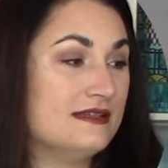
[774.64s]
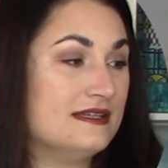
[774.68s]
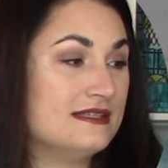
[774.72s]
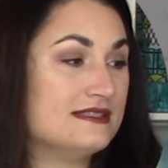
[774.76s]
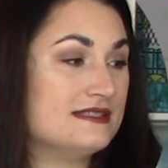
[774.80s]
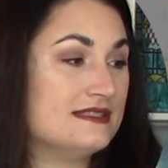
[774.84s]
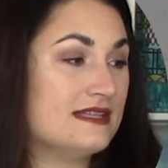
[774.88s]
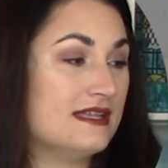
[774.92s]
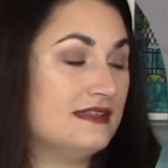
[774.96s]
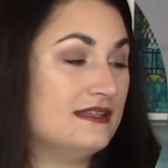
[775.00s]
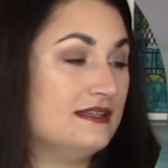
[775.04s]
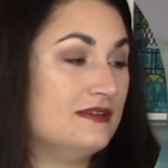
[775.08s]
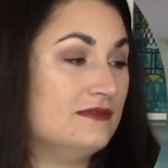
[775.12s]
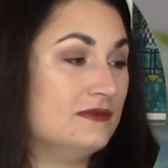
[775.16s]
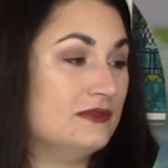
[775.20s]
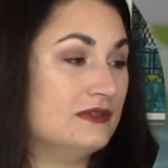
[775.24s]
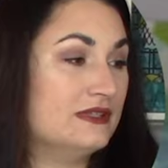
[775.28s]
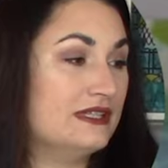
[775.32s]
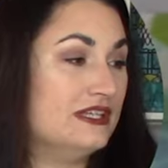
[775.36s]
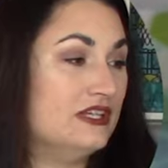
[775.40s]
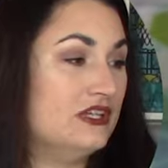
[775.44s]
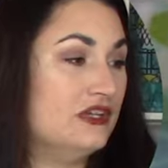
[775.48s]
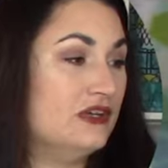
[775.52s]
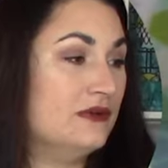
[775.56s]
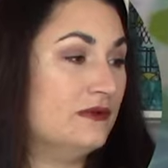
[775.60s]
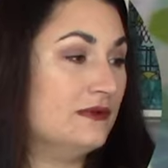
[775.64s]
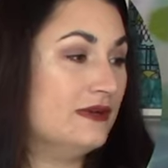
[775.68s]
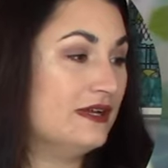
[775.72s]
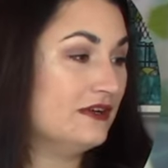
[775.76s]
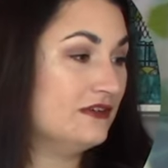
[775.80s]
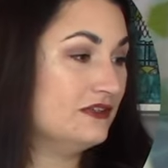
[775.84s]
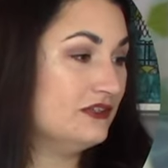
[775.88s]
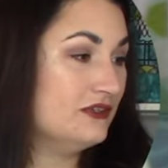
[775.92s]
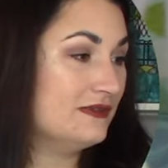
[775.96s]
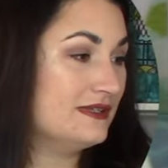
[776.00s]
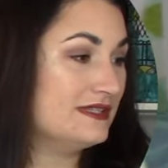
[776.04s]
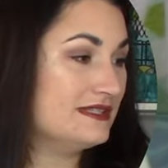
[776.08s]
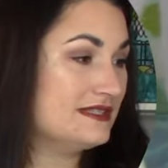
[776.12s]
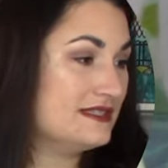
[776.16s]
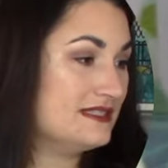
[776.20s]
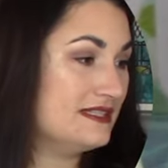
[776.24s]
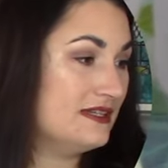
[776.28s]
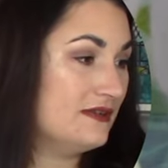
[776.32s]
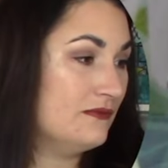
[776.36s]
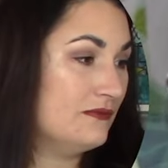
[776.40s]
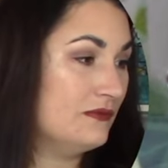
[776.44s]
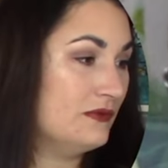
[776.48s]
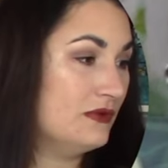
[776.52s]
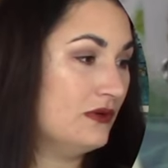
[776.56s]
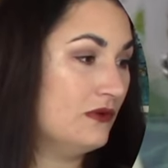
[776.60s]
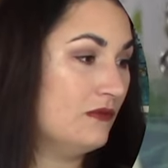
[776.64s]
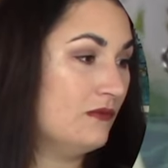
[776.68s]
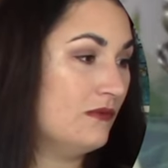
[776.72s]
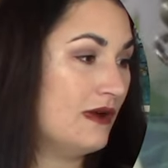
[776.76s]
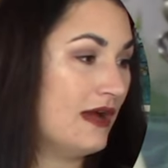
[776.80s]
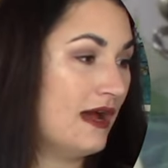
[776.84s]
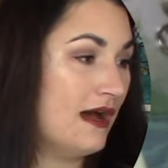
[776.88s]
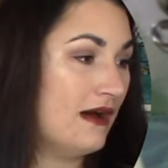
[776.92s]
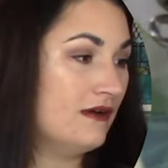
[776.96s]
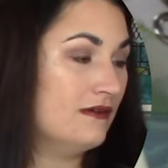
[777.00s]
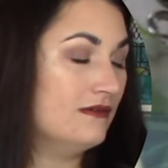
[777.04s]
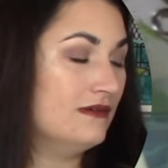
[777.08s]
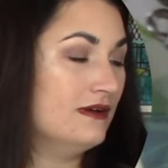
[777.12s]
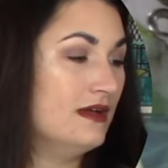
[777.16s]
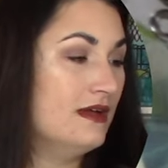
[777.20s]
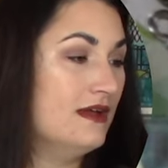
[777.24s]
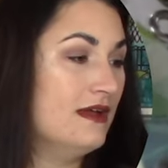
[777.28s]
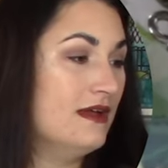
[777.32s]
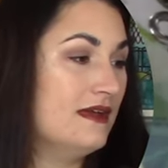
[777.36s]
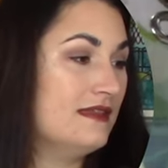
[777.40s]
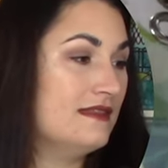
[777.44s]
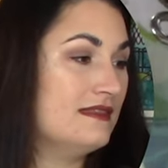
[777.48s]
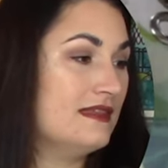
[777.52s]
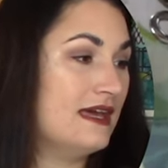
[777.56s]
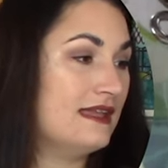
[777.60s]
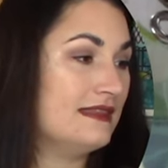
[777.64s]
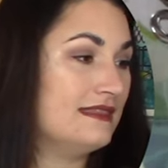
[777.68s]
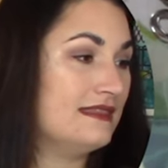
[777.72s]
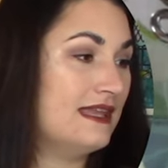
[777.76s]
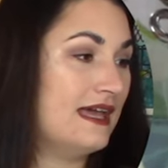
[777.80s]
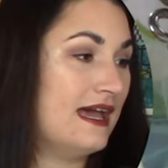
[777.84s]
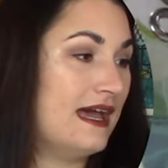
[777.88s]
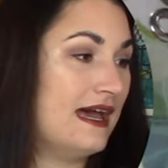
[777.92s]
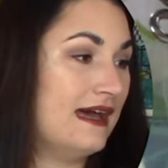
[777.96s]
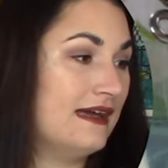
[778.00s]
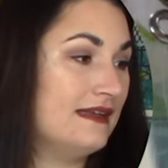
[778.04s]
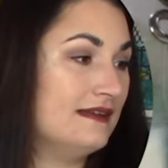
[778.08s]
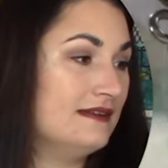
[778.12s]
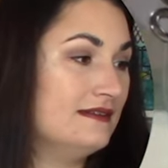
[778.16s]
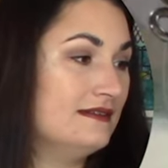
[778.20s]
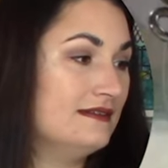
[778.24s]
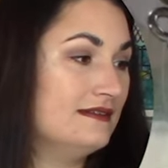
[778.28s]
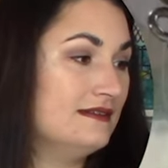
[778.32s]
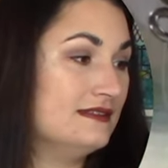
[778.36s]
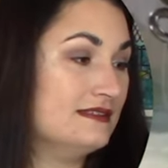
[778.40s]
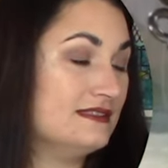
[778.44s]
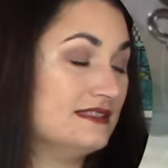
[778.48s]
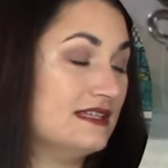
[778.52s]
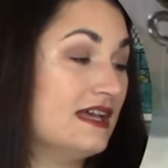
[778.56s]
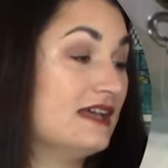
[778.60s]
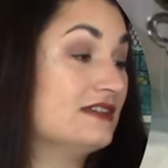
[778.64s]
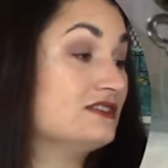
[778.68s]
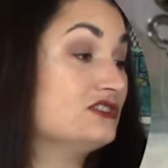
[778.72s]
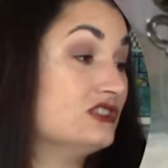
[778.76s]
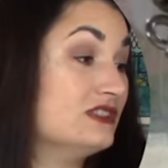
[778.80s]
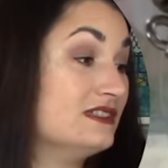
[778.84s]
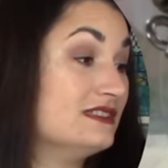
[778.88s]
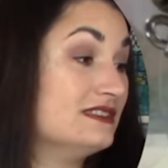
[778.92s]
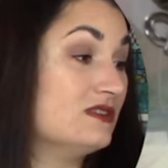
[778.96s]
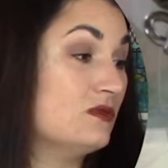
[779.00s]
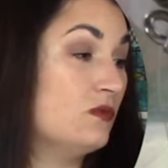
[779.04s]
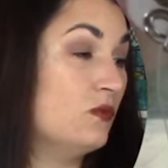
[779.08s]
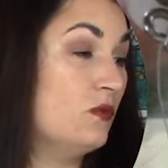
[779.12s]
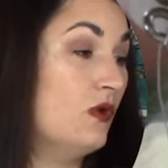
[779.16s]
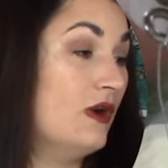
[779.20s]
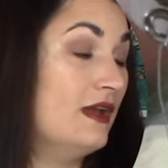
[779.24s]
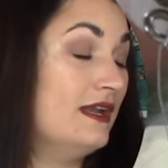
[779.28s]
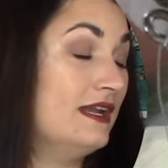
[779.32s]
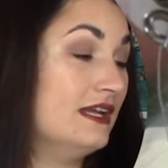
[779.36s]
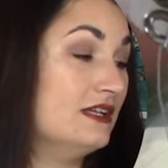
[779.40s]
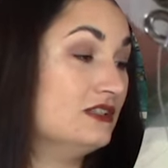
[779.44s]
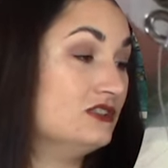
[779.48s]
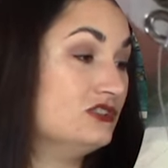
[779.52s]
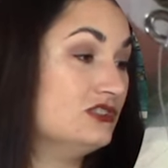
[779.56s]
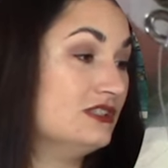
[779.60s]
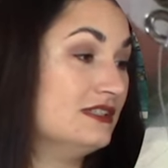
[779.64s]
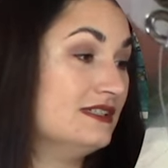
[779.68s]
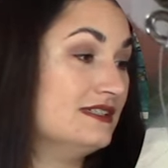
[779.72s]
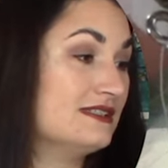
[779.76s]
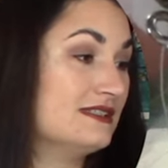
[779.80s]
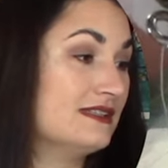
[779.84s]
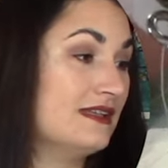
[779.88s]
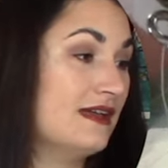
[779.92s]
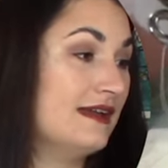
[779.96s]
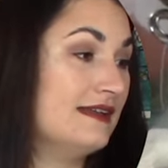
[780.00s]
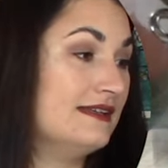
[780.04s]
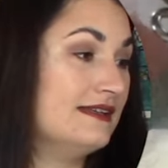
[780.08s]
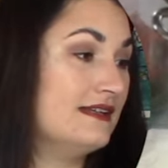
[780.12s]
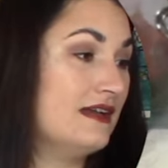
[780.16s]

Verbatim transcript: it's nothing really new. Here you can see real well that that, it's actually it's a one inch is lined